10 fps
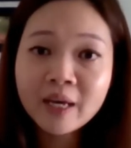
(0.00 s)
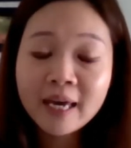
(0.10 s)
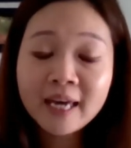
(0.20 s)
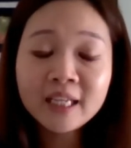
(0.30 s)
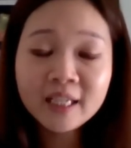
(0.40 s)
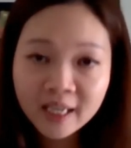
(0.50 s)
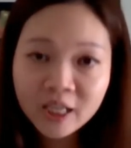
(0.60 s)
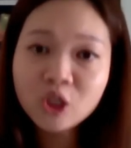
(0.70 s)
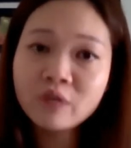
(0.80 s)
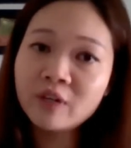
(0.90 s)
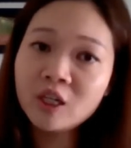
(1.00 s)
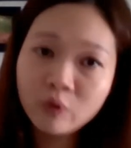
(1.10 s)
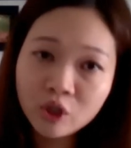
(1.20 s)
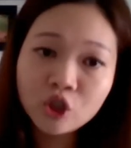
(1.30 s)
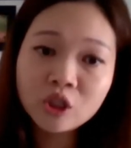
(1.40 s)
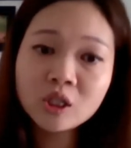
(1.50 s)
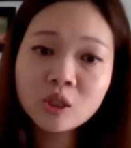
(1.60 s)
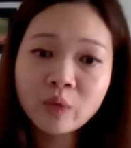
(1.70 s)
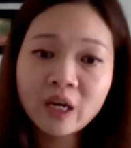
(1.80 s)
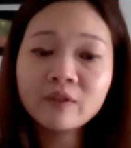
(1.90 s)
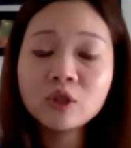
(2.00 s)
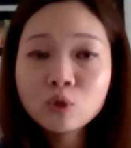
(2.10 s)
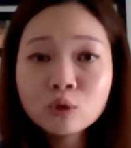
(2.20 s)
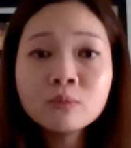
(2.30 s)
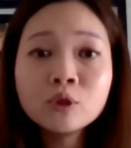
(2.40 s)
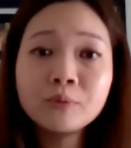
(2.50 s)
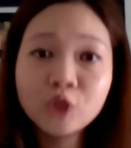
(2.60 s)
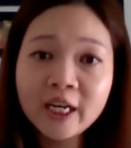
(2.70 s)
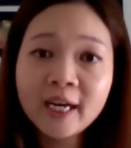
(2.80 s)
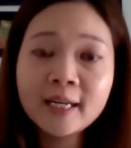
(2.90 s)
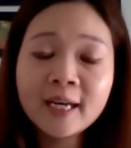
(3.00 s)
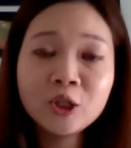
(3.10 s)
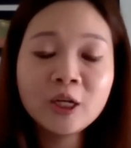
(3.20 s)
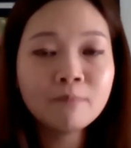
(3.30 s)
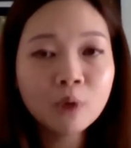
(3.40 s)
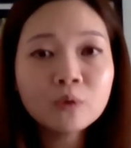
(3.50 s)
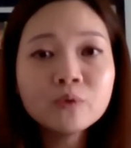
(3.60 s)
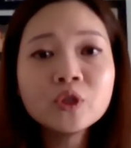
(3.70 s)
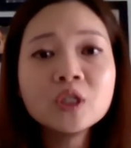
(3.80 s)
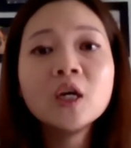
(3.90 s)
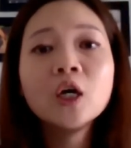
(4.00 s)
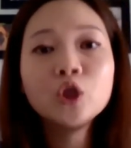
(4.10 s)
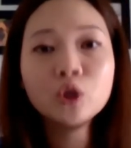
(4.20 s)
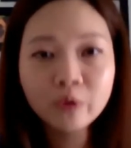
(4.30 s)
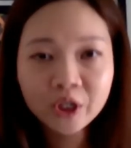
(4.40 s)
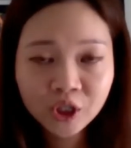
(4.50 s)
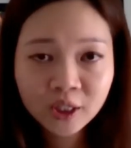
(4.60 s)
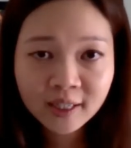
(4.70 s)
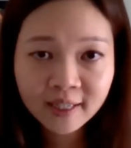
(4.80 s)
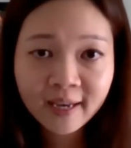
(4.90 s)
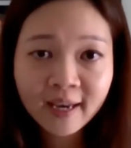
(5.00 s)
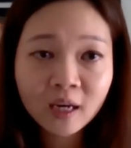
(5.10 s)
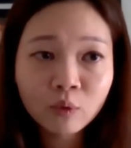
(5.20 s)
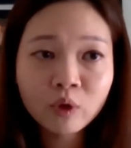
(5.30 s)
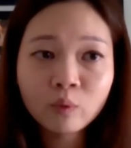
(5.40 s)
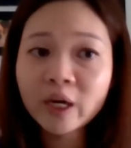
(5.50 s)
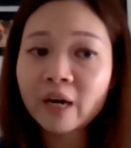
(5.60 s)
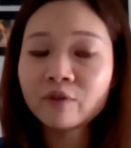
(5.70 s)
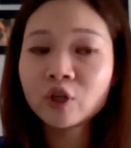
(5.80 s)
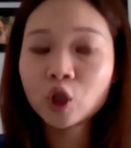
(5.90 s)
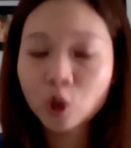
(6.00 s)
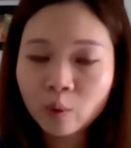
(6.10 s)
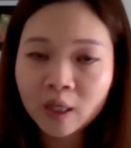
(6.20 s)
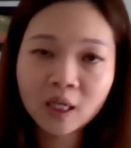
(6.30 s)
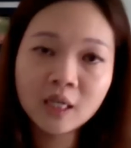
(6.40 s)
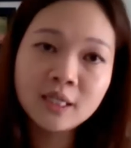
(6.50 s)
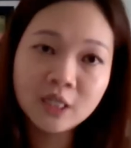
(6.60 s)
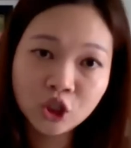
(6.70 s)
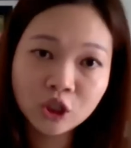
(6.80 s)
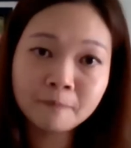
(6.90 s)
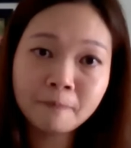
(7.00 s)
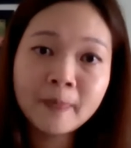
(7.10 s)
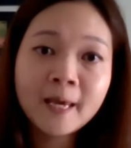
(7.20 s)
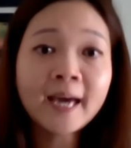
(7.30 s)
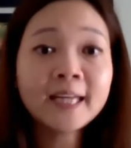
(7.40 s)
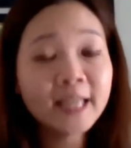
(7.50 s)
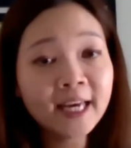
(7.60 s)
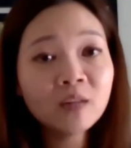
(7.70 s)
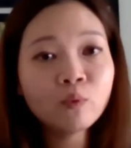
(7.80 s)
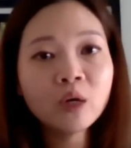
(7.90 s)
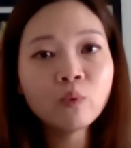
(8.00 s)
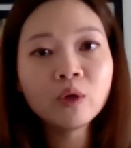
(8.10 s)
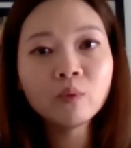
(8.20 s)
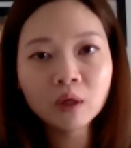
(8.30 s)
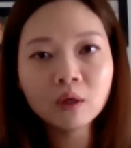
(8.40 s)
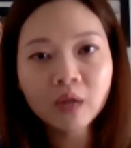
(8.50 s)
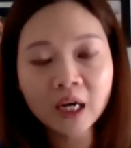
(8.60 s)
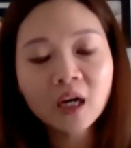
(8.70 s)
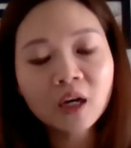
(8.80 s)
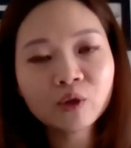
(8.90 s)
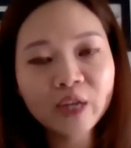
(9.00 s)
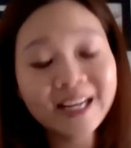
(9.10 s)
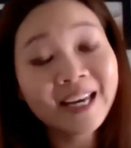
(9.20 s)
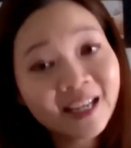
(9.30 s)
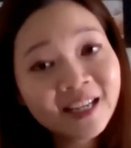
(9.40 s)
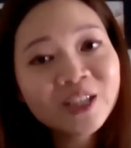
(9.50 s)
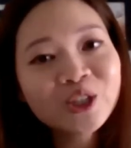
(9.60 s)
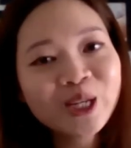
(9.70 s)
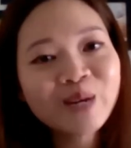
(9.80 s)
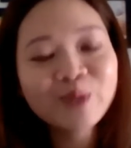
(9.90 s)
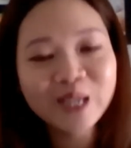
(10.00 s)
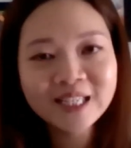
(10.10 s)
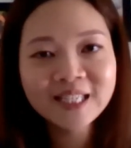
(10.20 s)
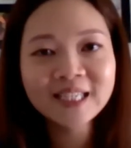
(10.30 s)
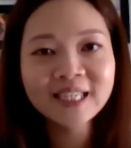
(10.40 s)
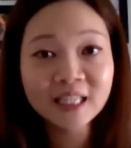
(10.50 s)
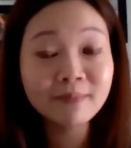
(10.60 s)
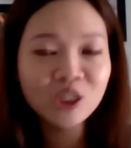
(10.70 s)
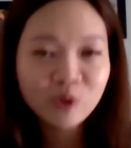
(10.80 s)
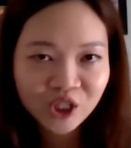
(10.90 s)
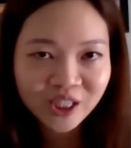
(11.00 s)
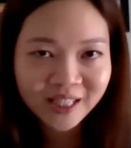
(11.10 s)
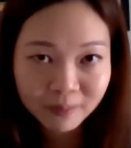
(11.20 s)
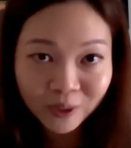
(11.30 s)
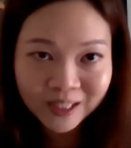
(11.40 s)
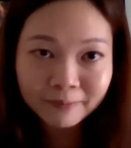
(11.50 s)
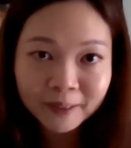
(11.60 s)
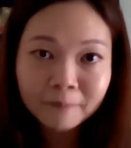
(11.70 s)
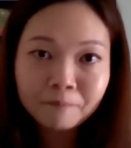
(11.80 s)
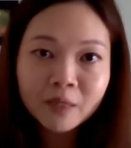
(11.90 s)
And in case you have any questions, we have the Zoom group chat and you can post your questions there and we will have a Q&A session at the end where we will uh, get Ana to help to answer as many questions as possible.